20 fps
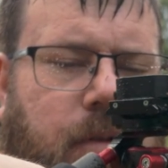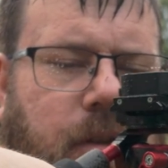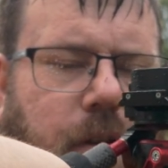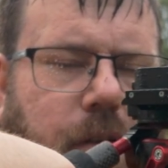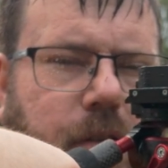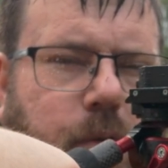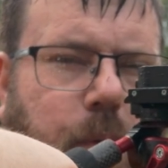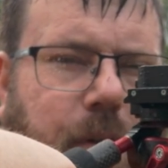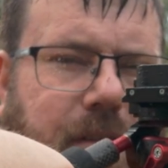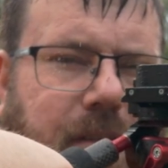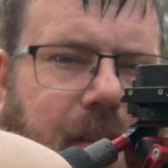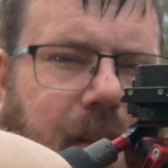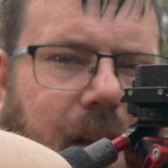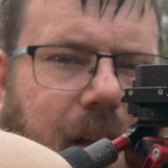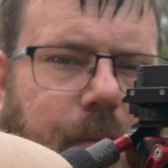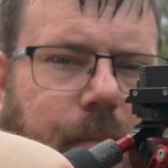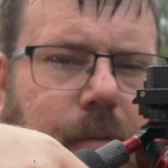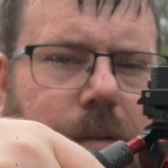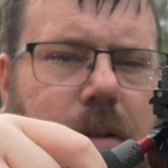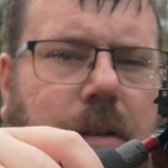you can twist
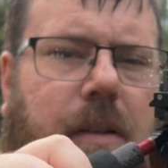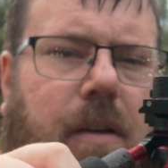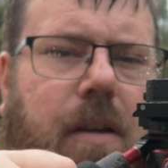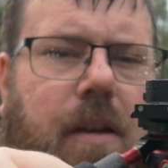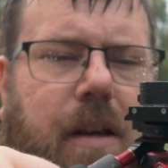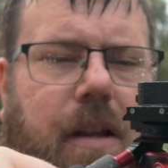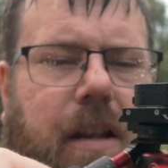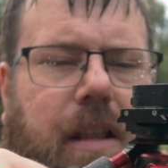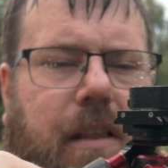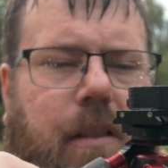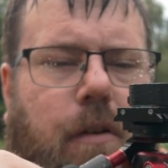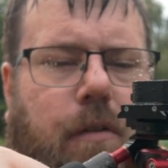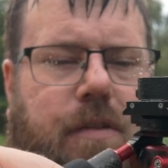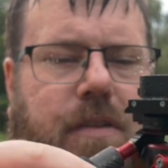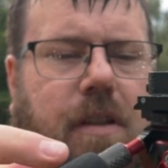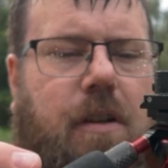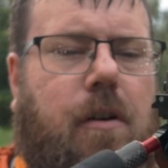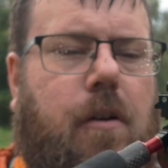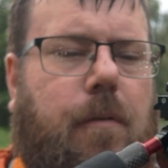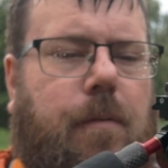that and it
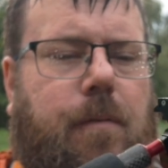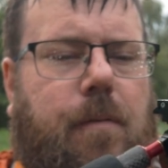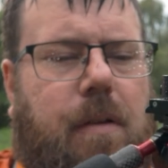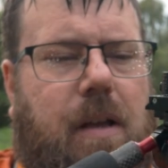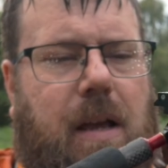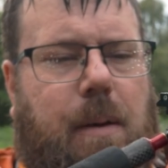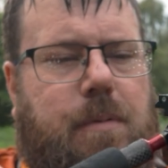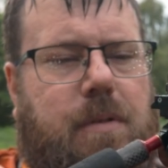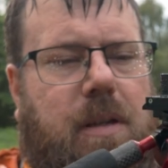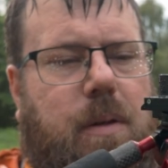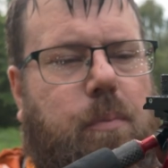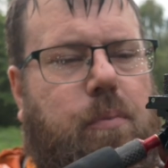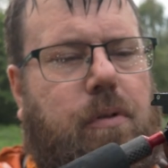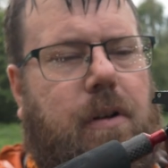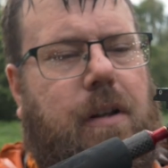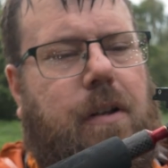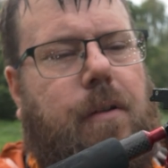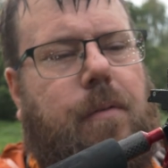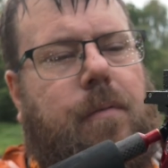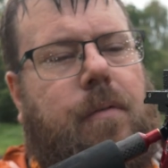locks it off. Absolutely
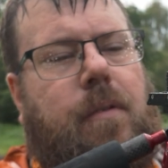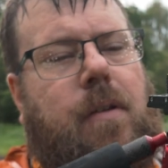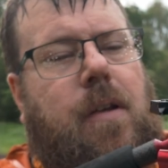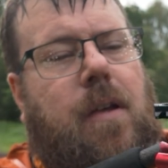brilliant.